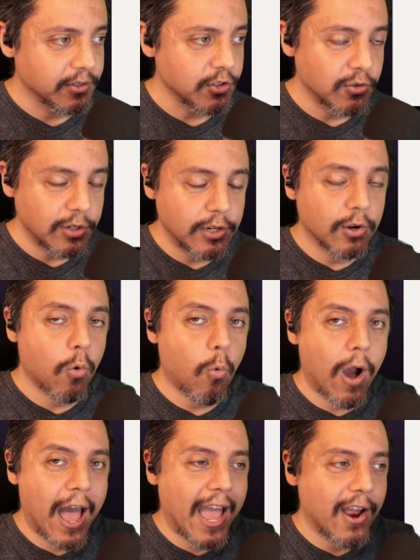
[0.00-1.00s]
So you need to
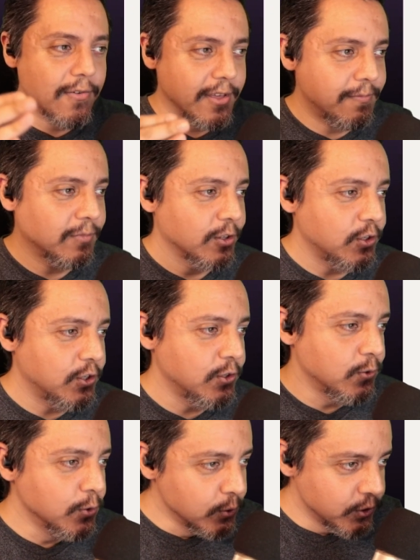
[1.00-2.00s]
acquire them,
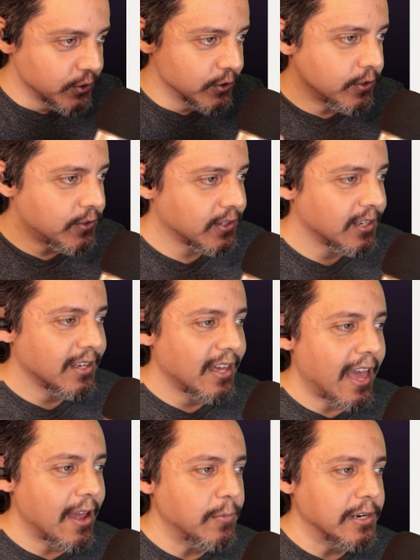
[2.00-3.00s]
users,
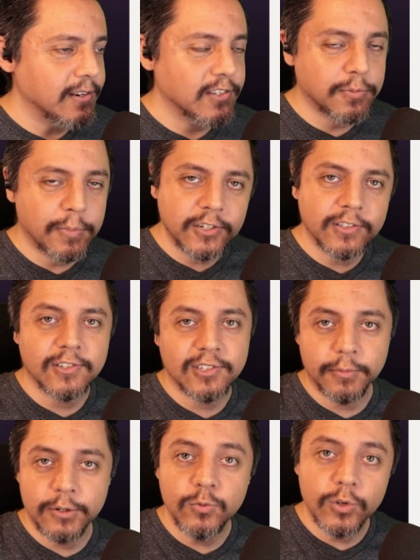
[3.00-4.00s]
and we need a specialist,
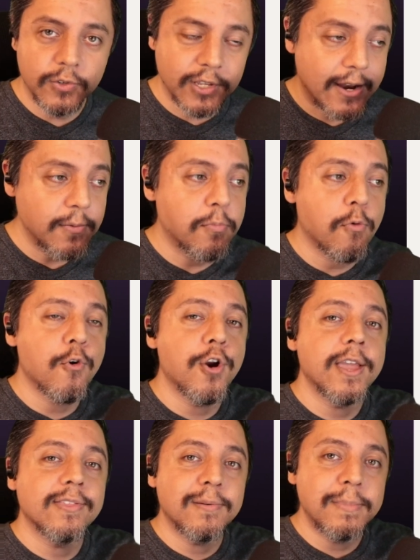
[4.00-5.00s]
someone who knows how to
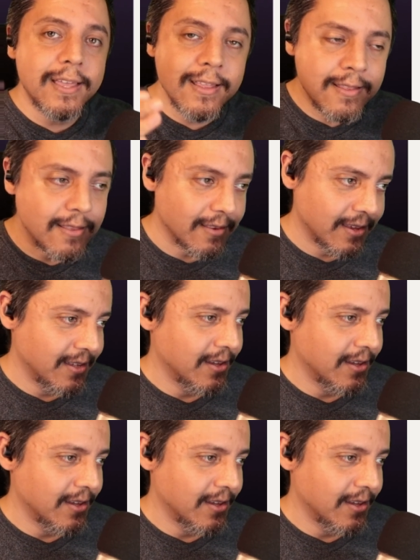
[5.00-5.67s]
bring them in.